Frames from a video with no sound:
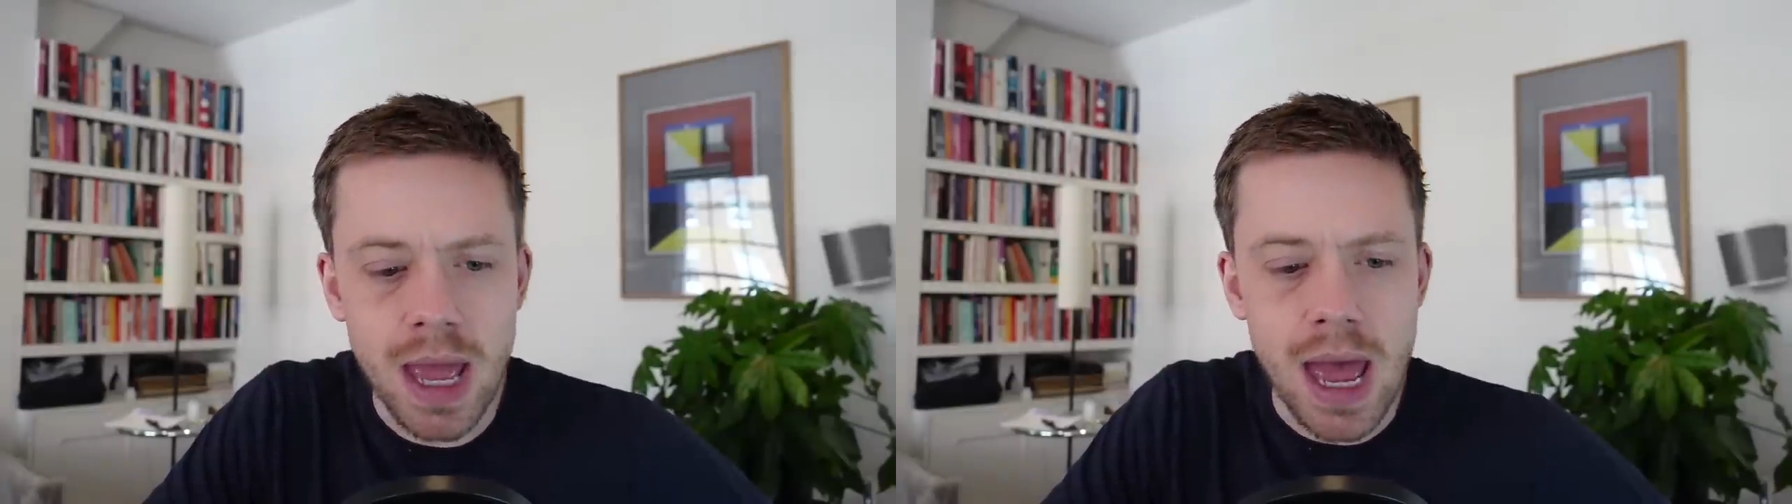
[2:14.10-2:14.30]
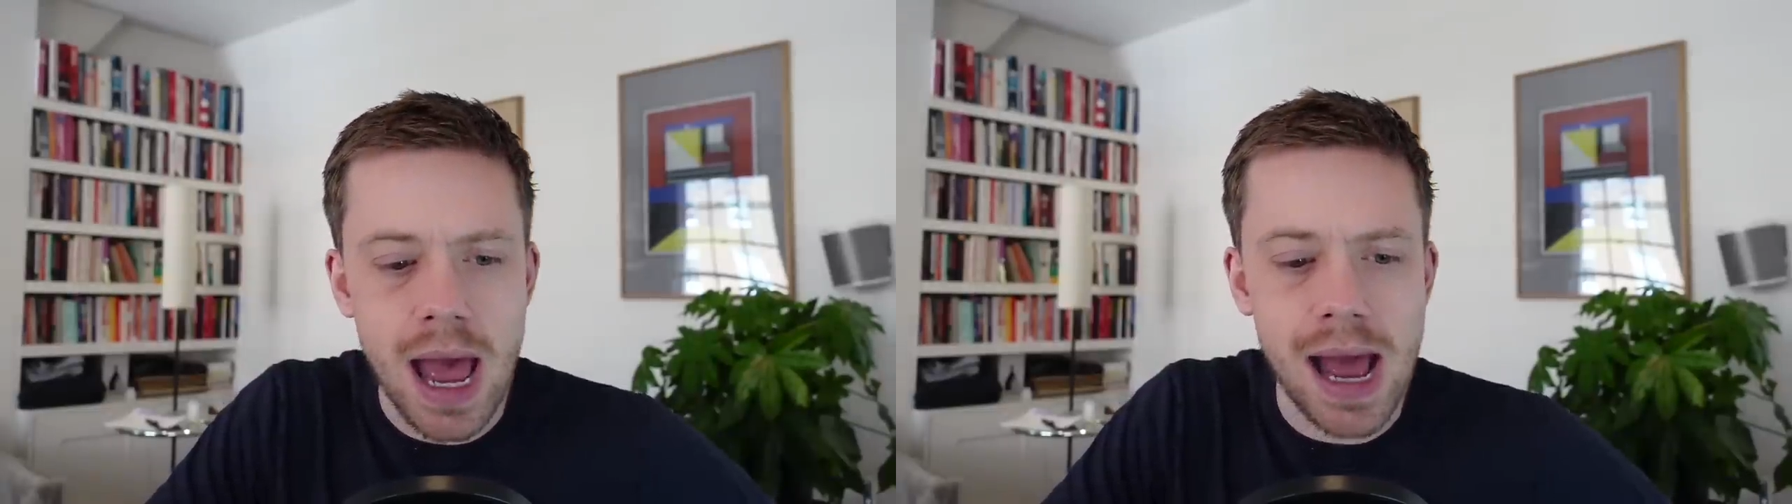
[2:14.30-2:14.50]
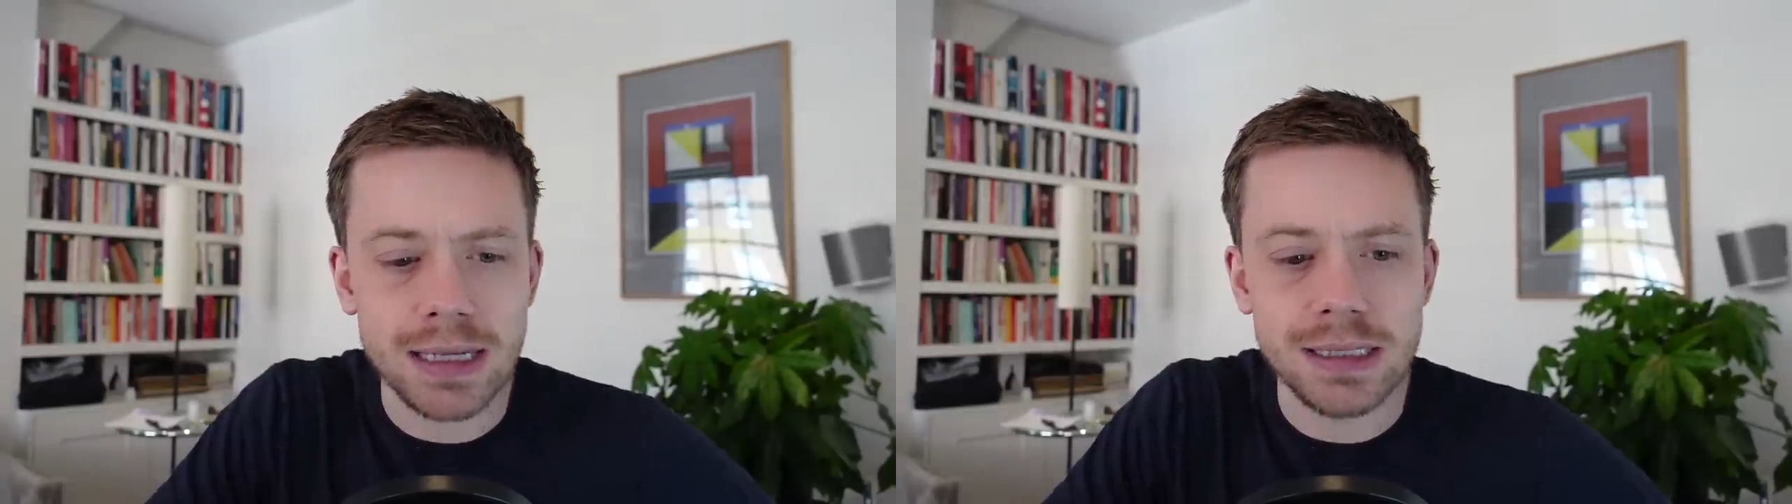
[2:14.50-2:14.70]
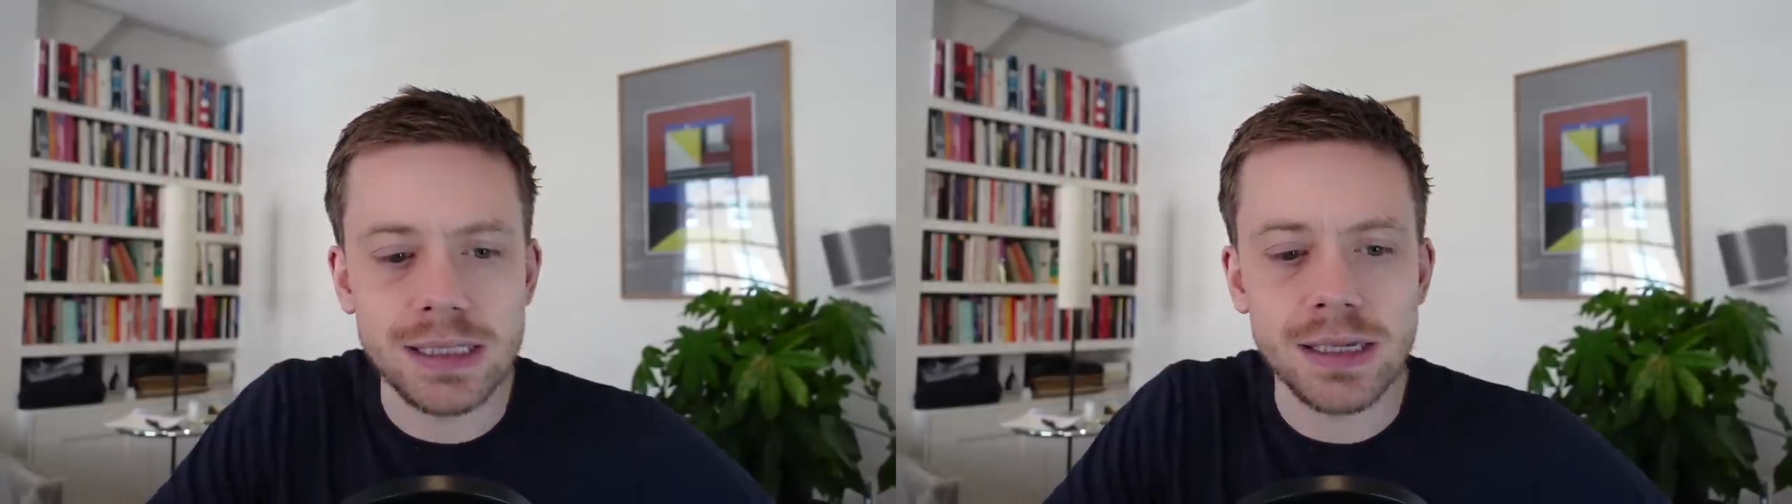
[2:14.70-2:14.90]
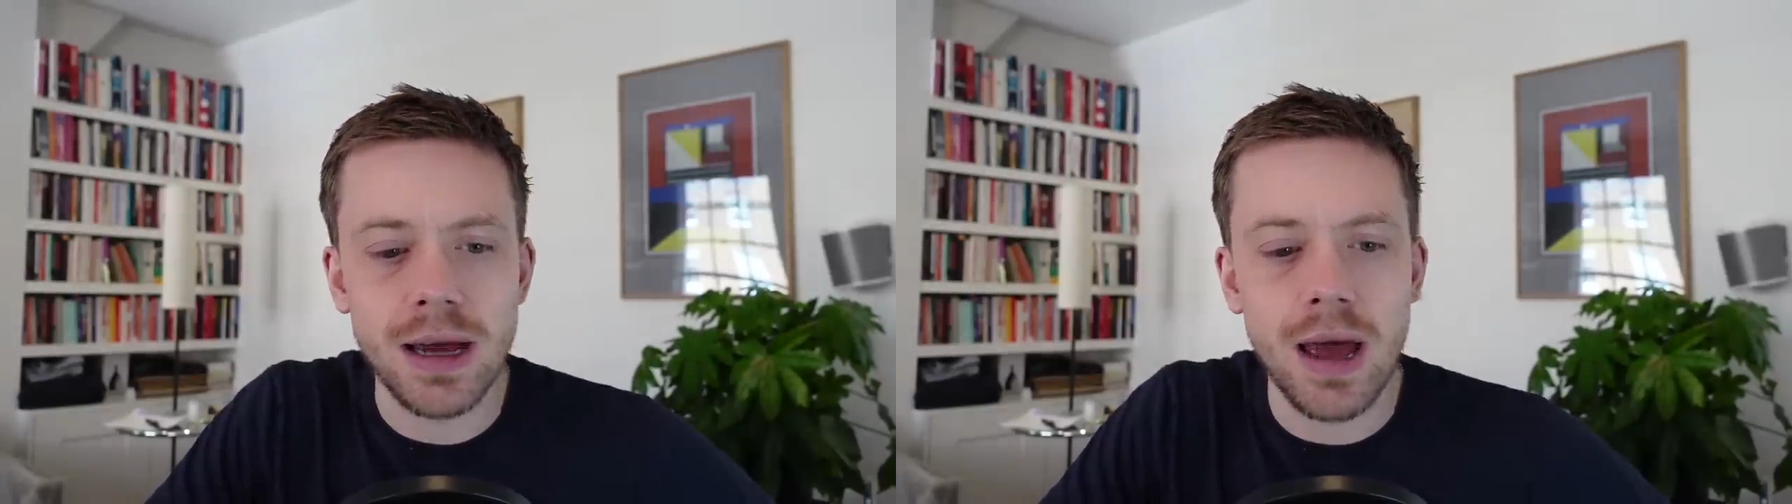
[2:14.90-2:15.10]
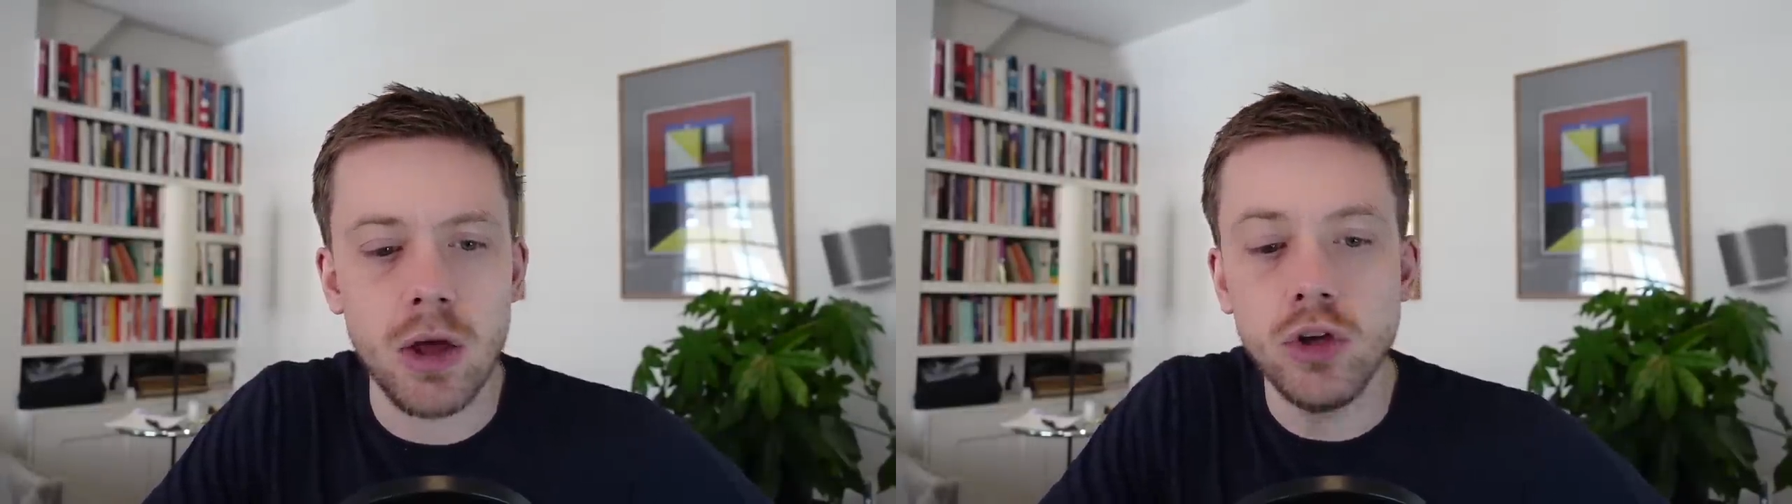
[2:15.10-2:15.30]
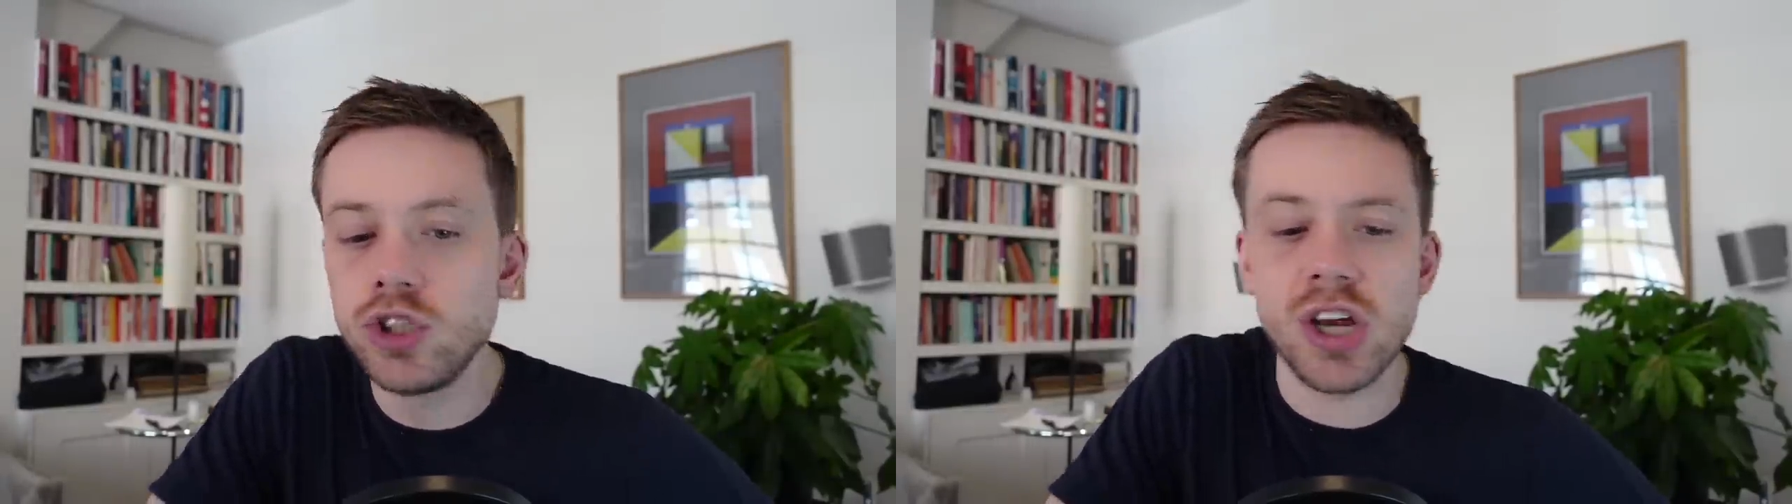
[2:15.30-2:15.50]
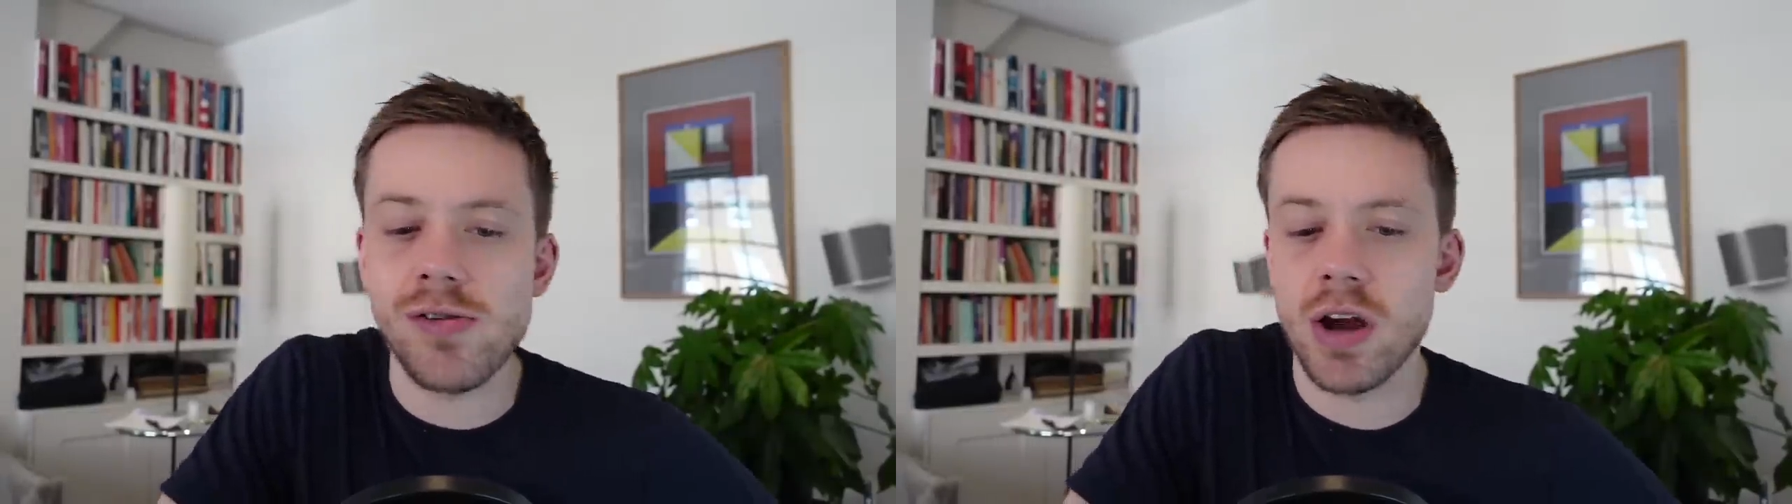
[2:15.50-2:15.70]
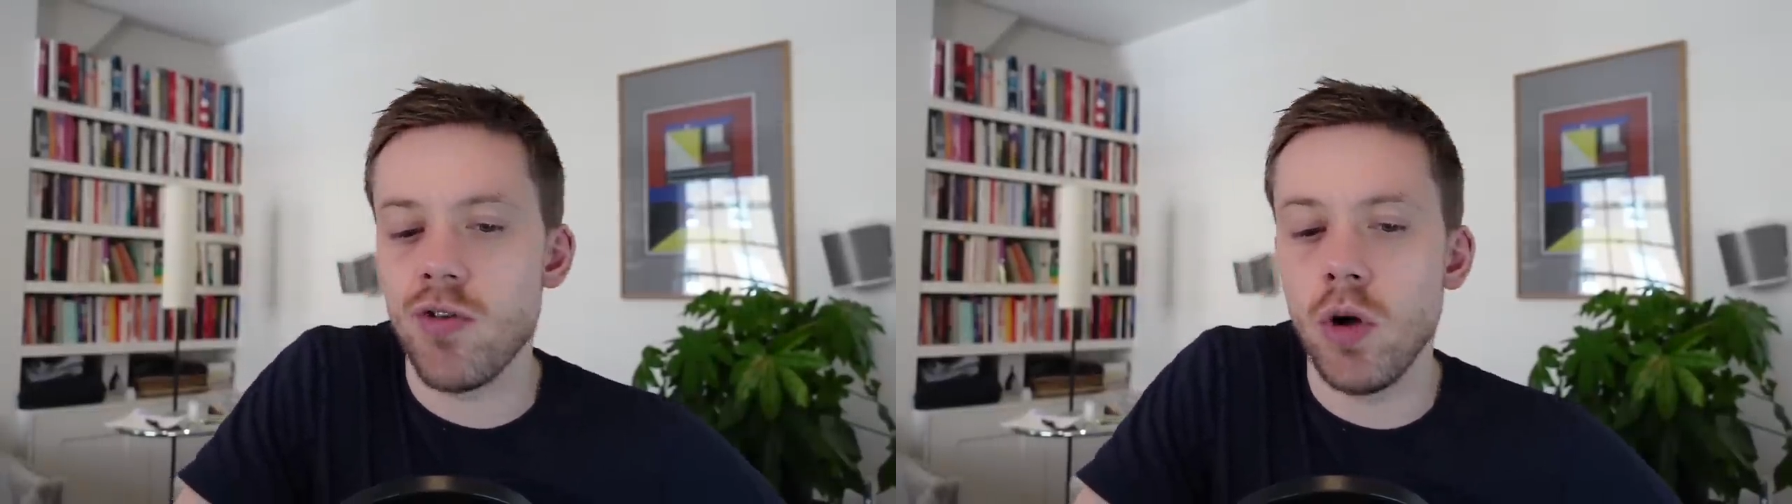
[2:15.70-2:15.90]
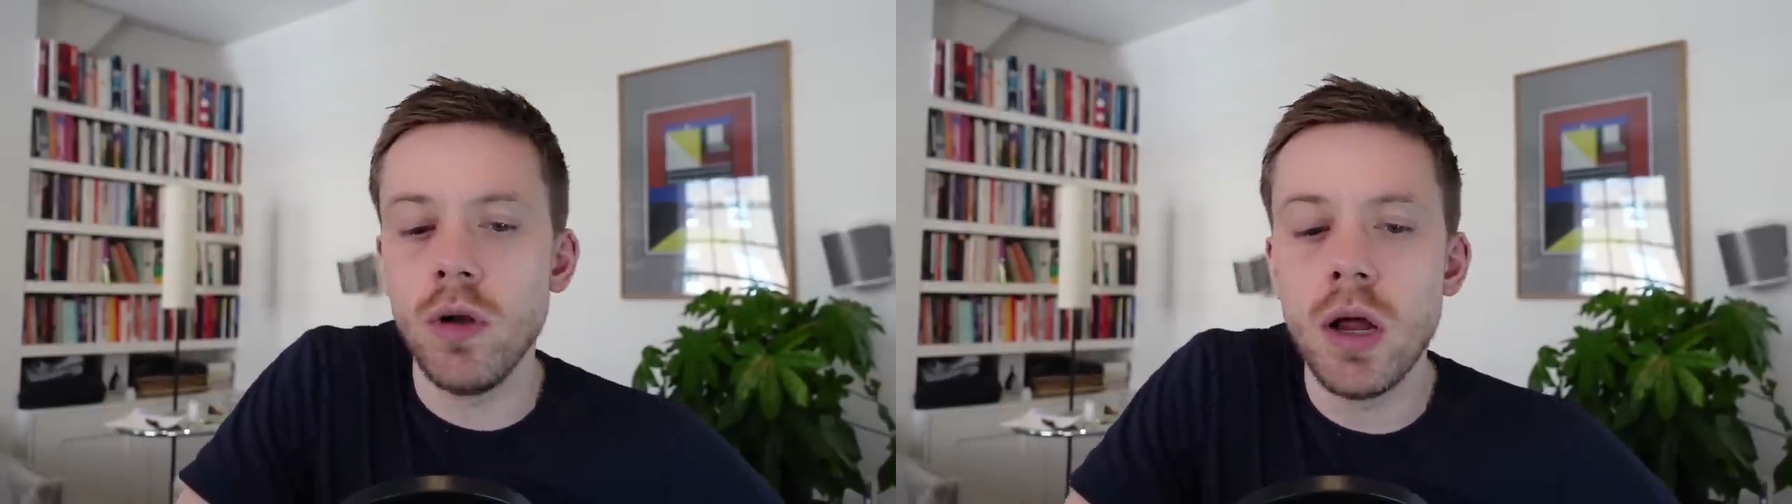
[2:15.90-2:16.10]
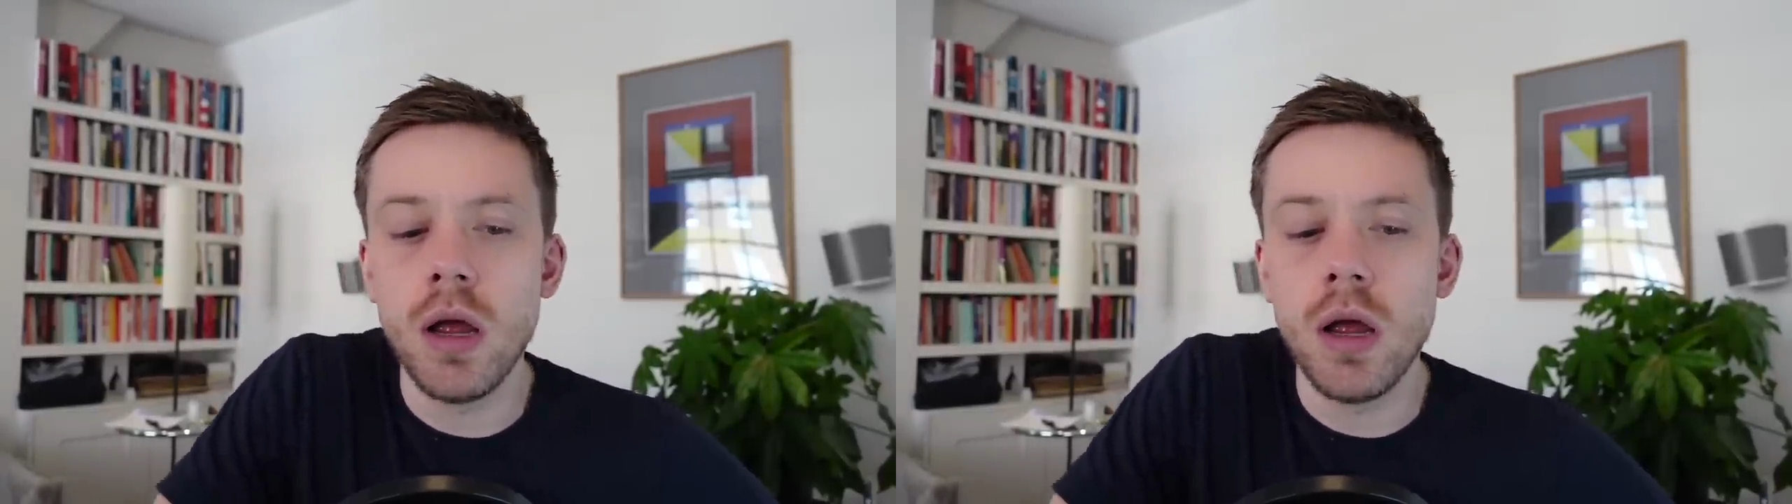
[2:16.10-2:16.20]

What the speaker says: and who's cheering her on,